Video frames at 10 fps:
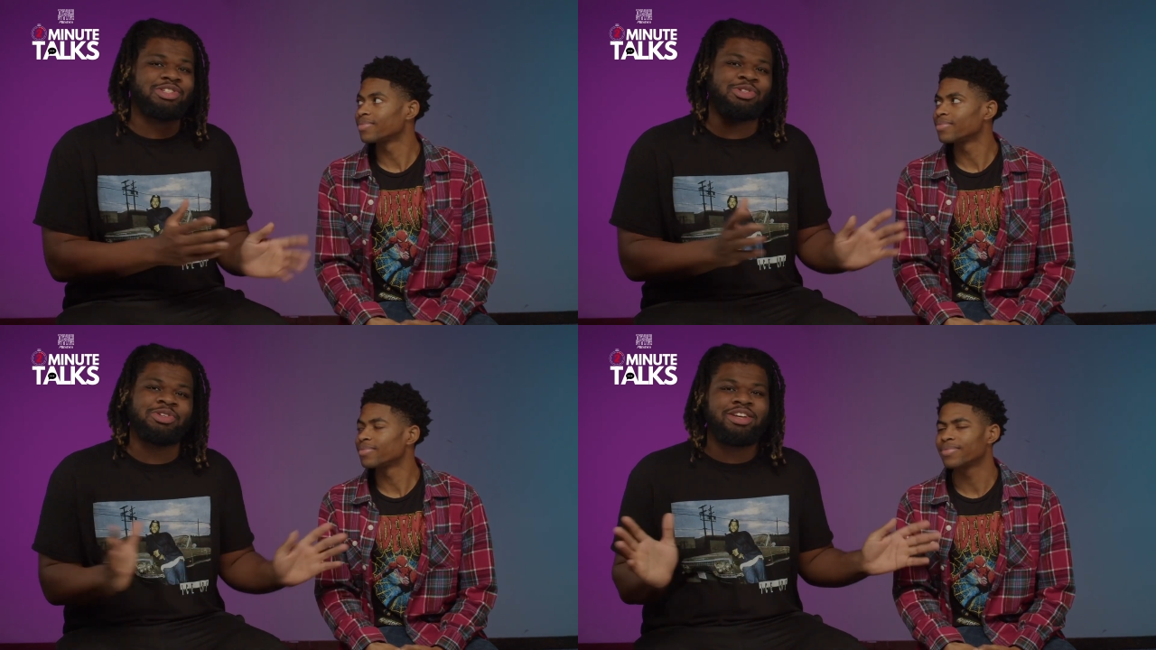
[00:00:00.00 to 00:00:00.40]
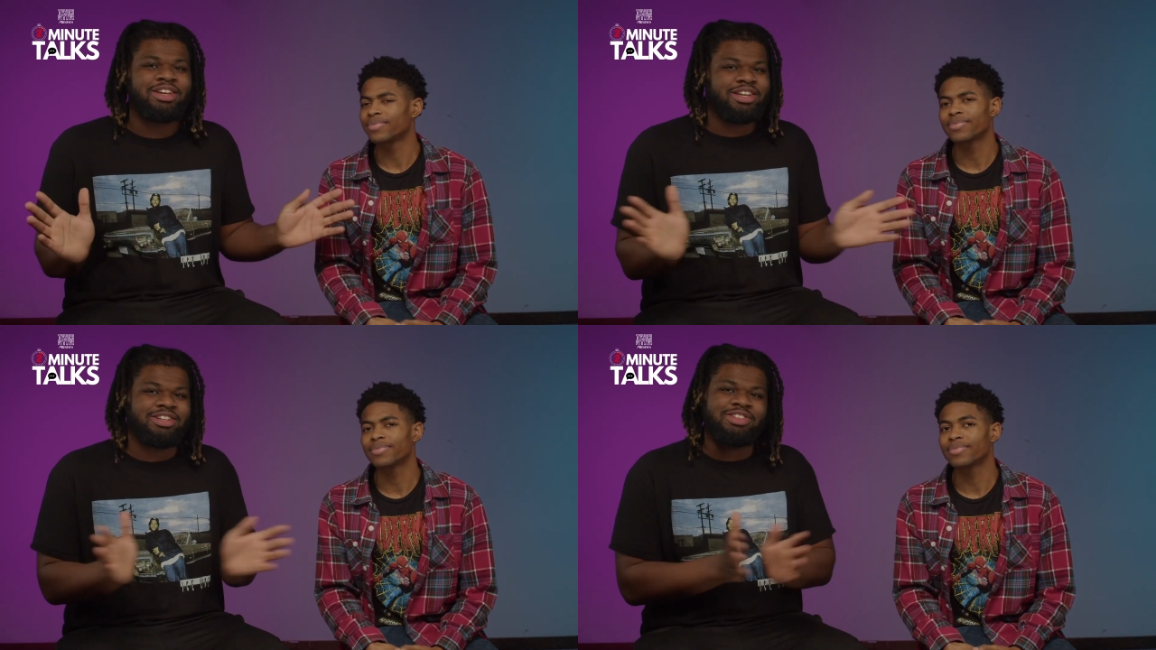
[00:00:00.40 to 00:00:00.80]
Speaker 1: So,
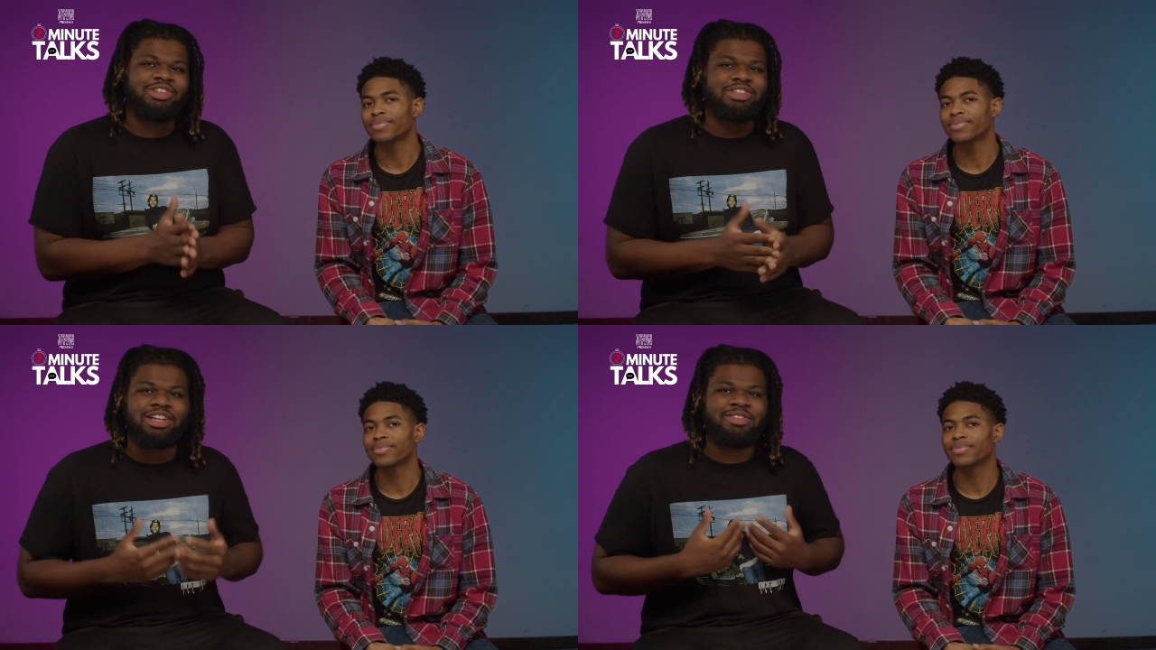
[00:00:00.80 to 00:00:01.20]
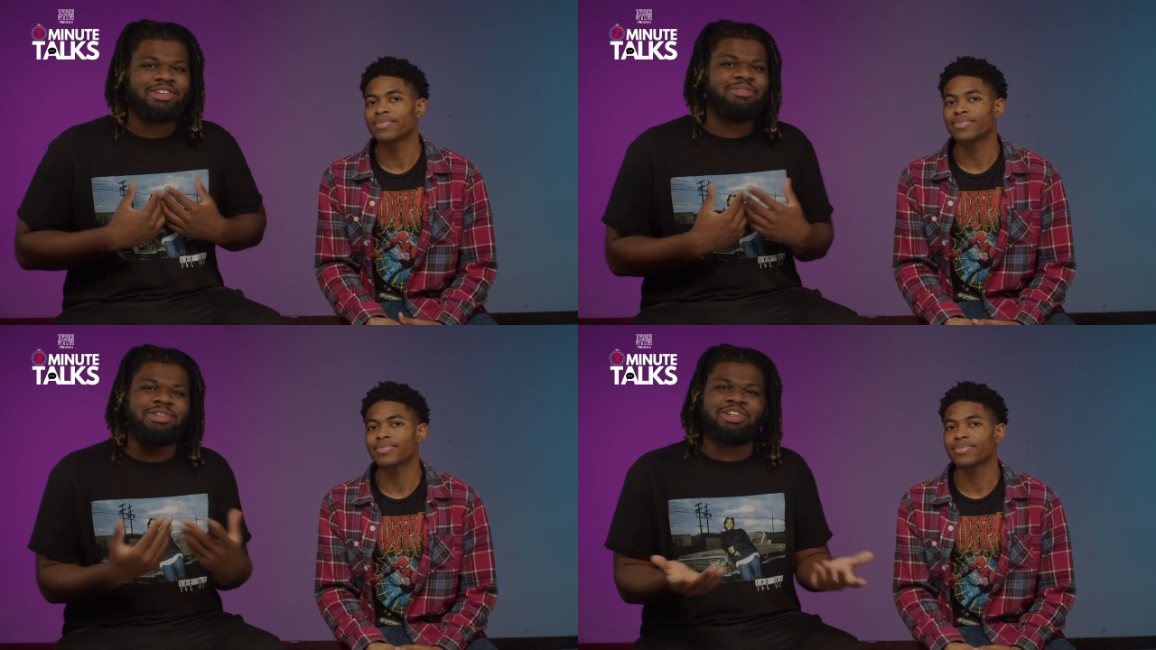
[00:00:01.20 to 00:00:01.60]
you know,
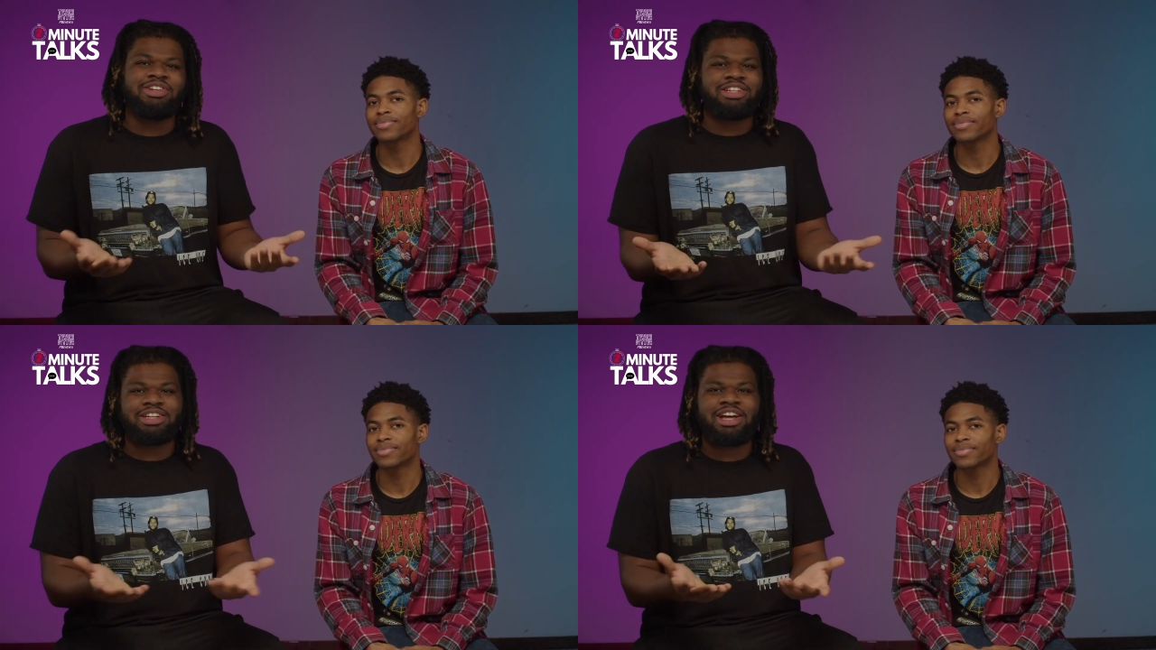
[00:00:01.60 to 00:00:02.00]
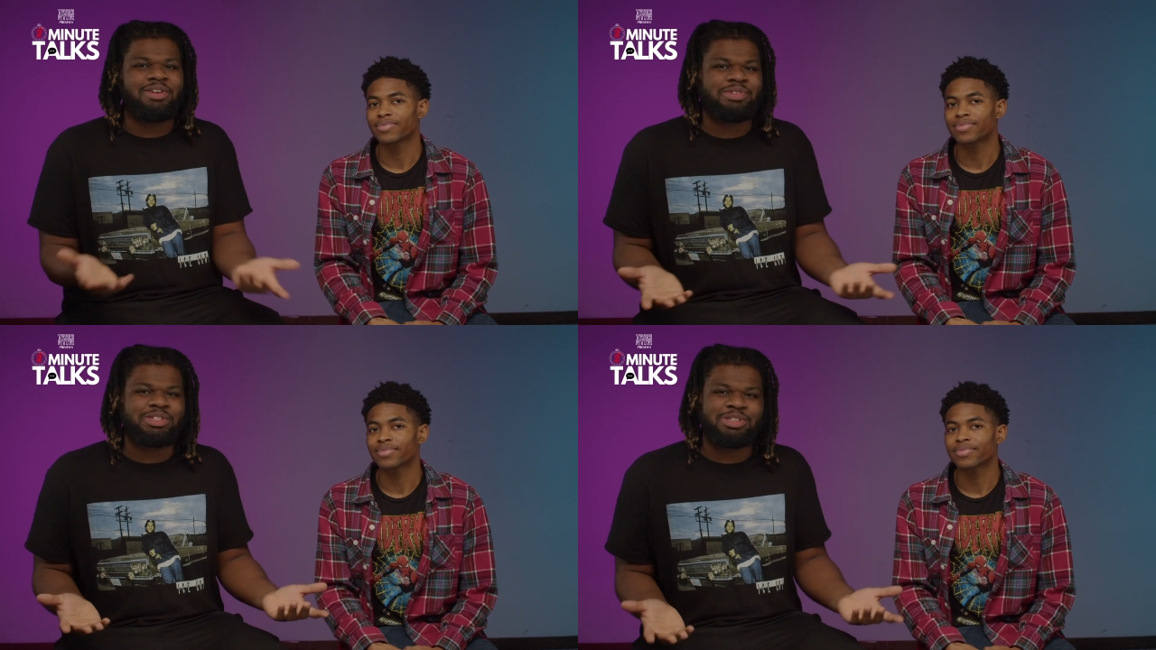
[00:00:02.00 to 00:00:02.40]
let, let me know in the
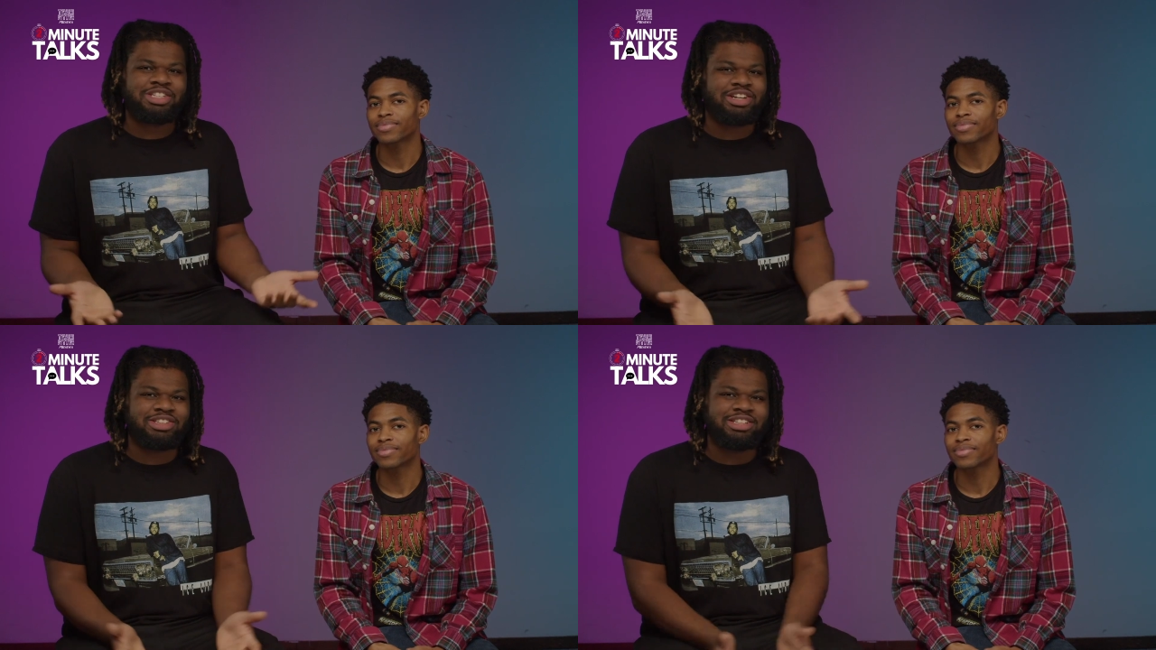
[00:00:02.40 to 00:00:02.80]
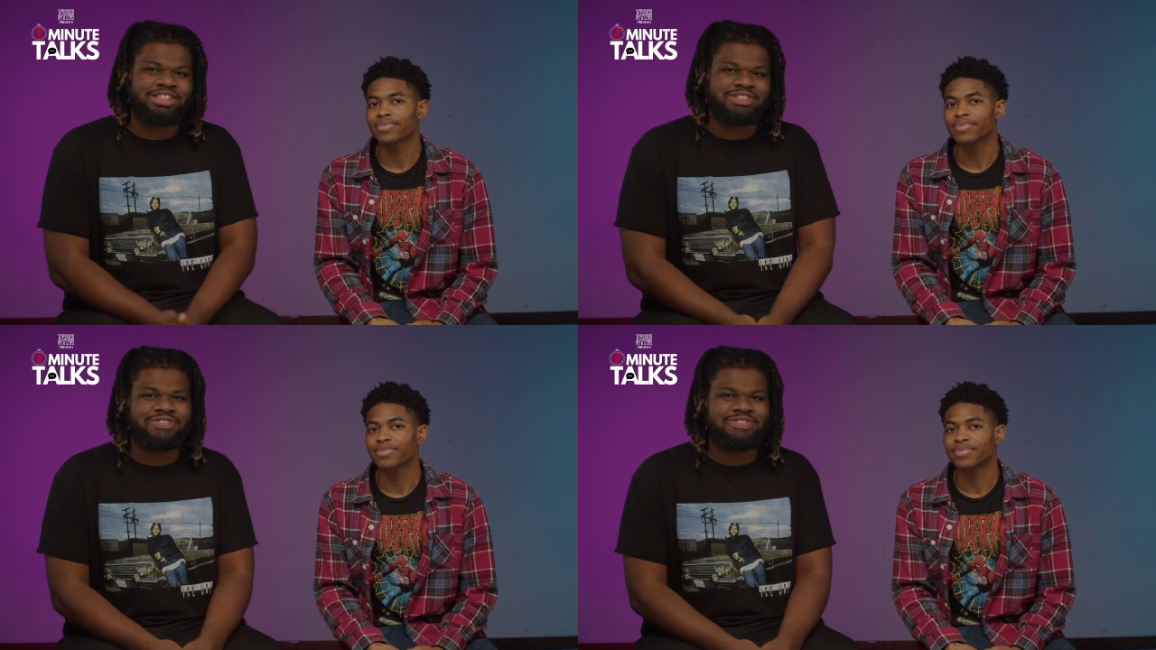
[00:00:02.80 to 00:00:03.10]
comments what y'all think.